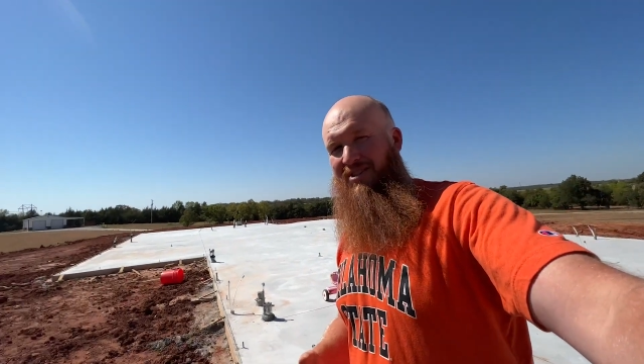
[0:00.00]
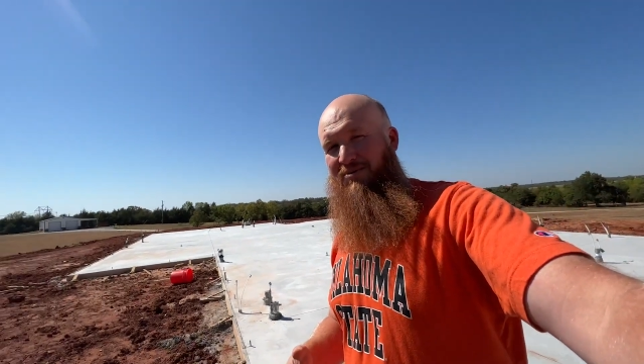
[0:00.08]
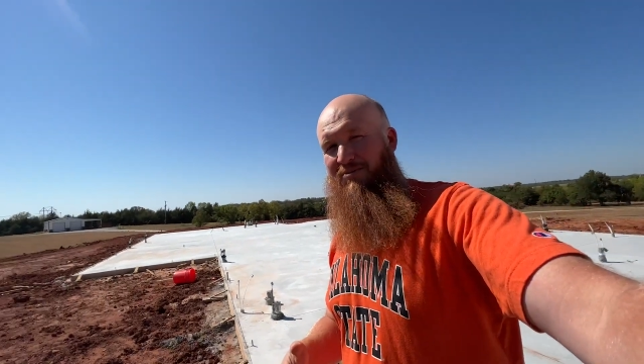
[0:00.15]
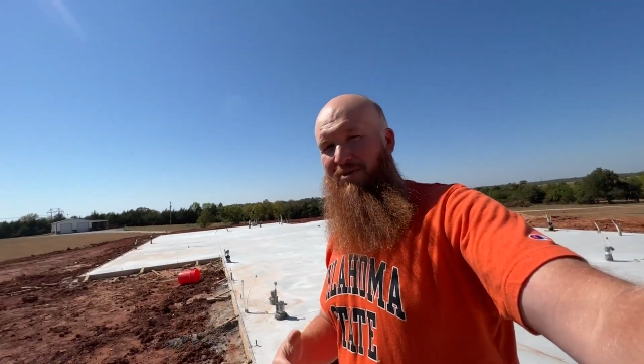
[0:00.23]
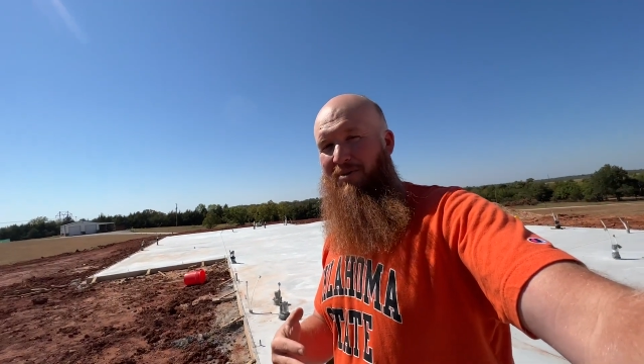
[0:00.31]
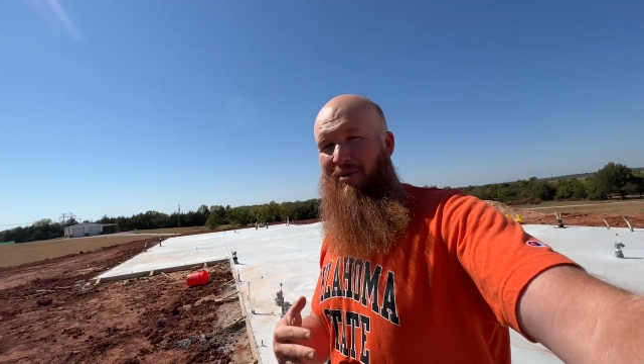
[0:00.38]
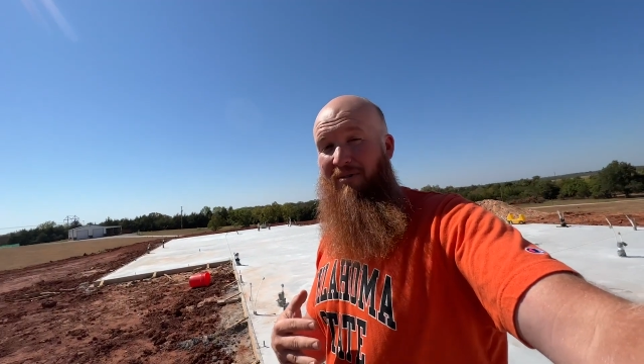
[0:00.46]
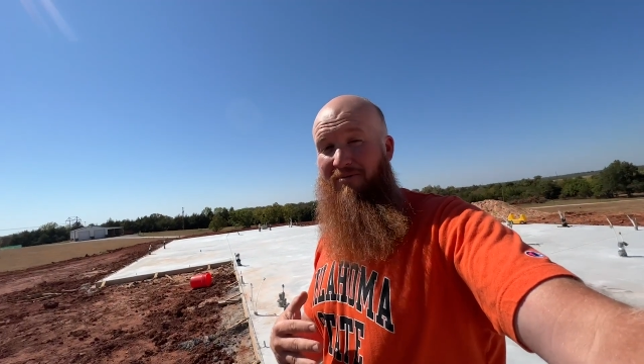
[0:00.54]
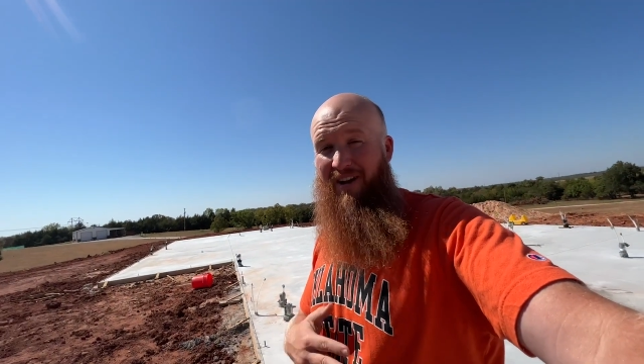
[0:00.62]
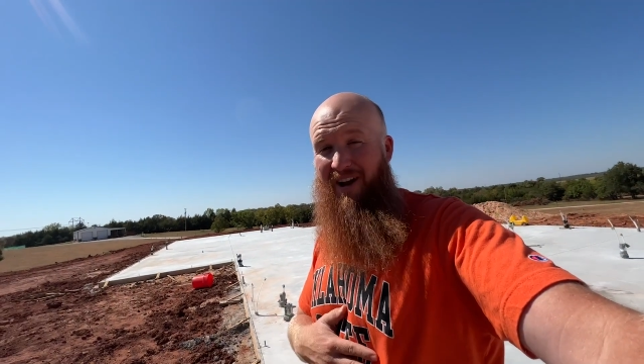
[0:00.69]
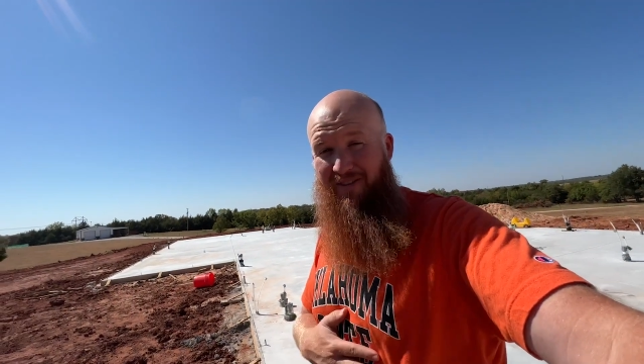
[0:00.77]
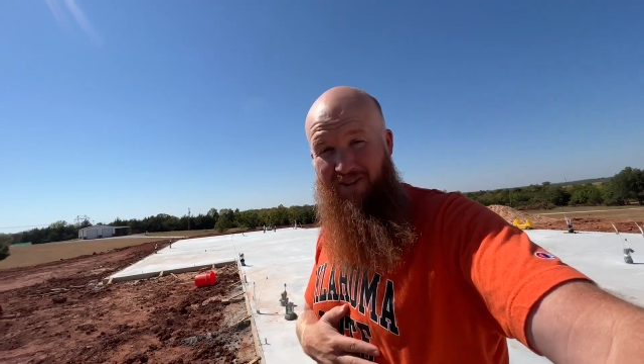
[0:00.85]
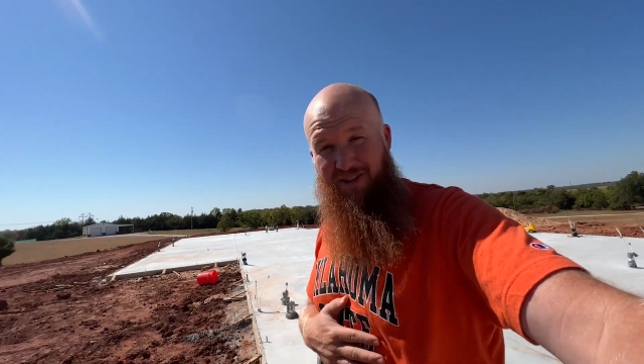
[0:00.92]
is one of my
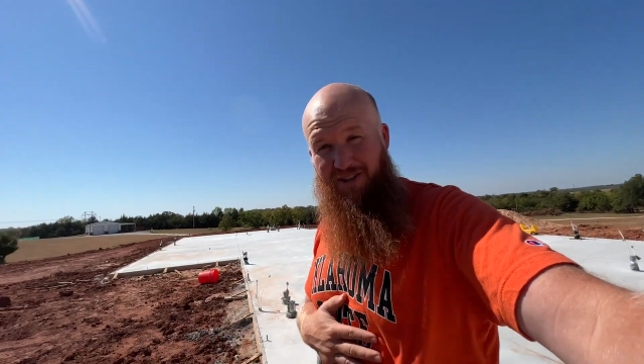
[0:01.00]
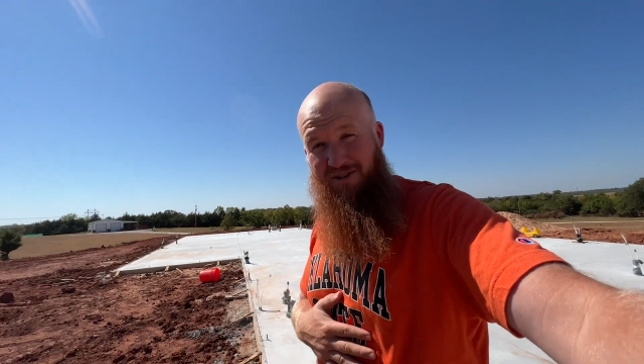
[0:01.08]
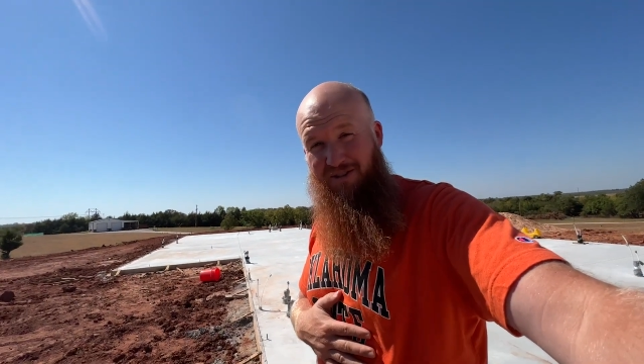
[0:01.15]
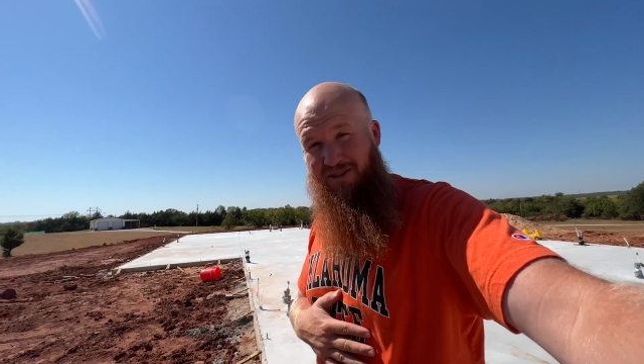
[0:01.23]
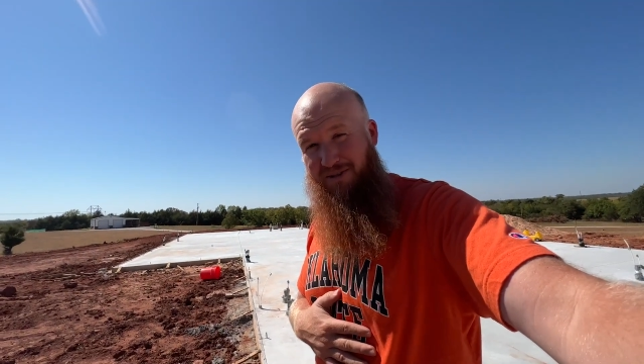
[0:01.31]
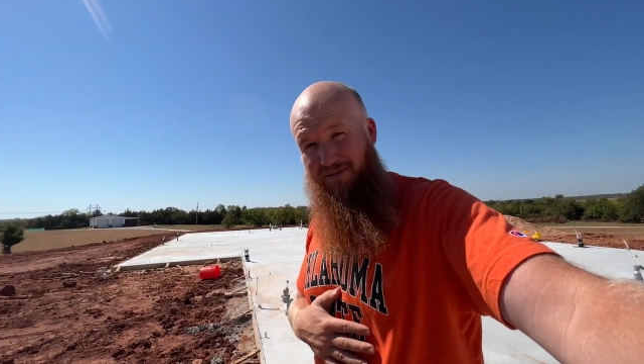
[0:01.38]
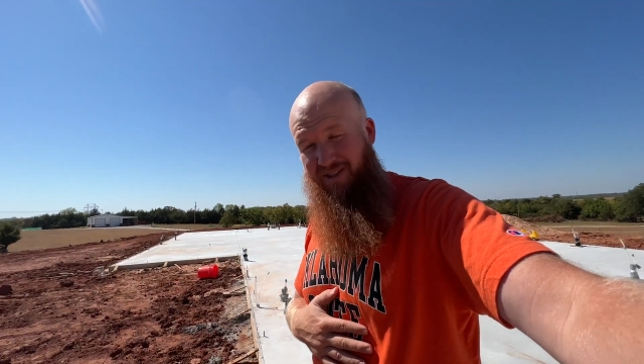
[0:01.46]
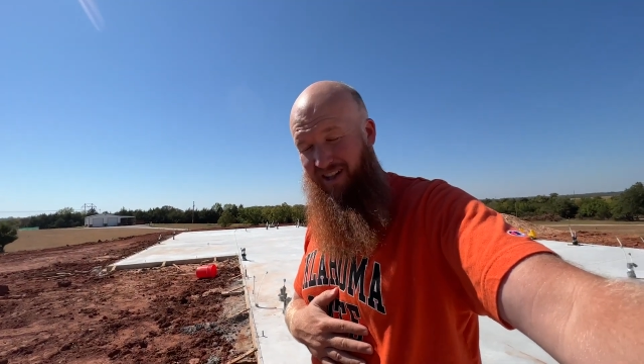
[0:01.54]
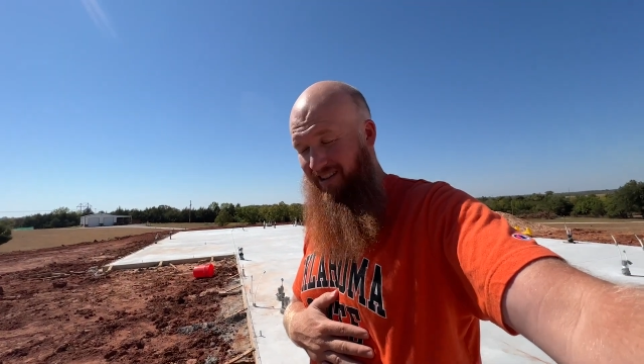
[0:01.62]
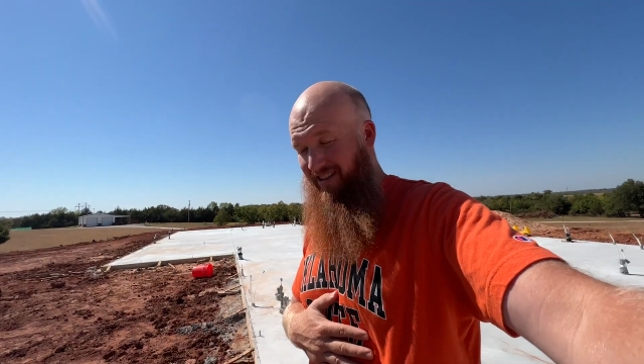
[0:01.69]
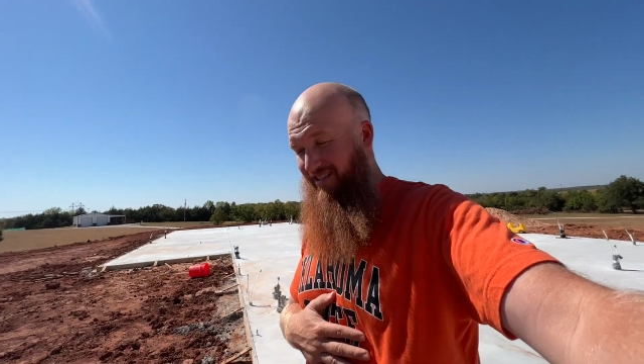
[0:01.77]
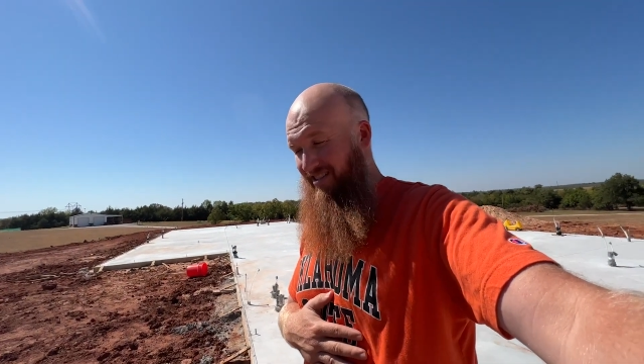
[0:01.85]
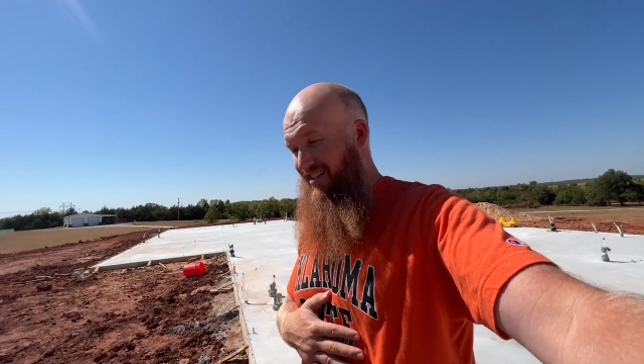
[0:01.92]
favorite YouTube
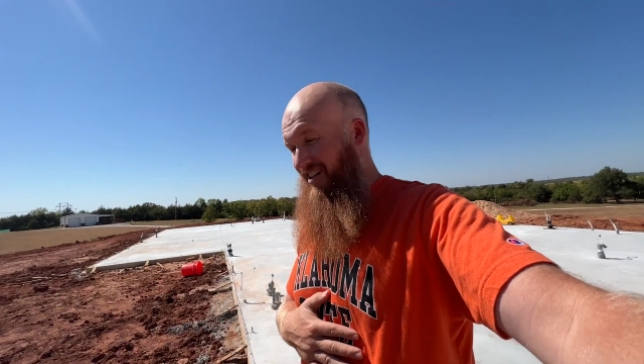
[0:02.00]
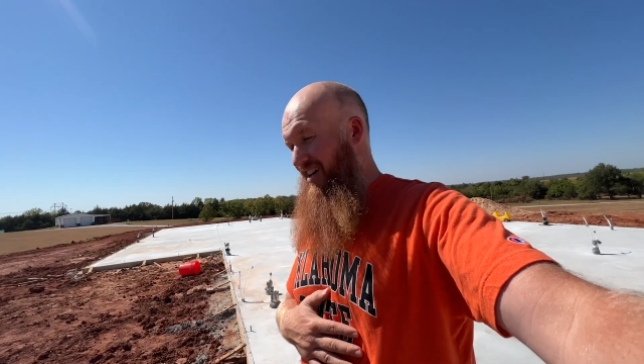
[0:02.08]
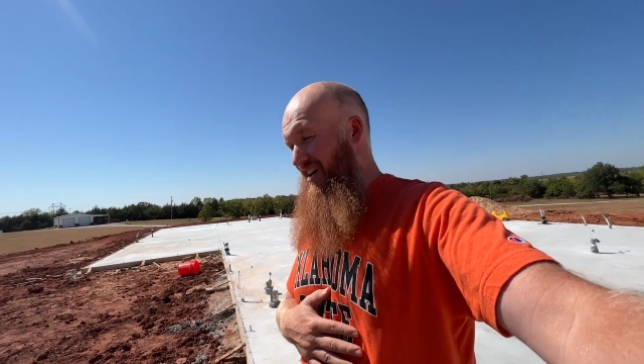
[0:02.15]
channels.